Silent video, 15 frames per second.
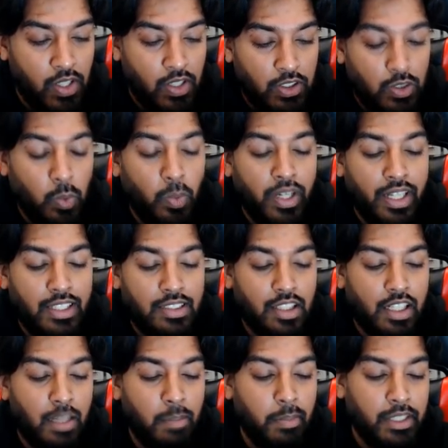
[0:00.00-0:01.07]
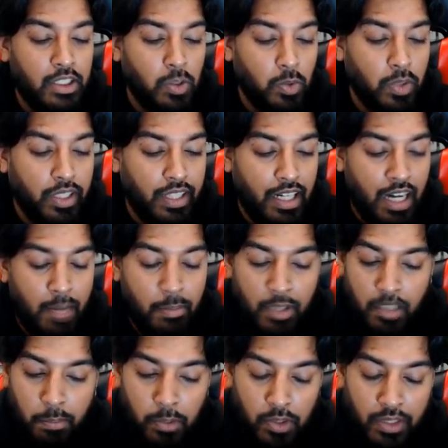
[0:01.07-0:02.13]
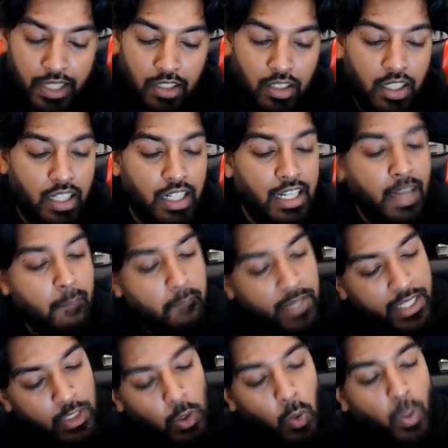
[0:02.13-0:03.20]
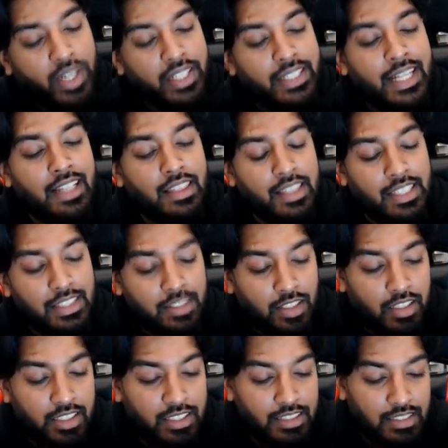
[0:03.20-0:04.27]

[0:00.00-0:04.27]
So when I saw it, I'm like, you know what? I'm not going to pull that card. Let me go and get this card